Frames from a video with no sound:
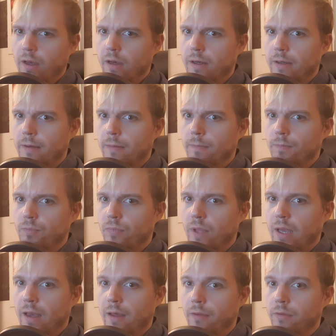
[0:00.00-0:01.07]

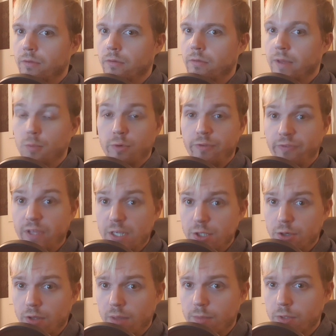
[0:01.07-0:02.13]
And they would
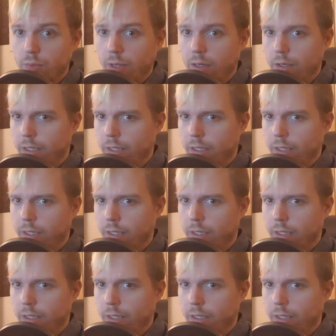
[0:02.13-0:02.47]
feature them as well.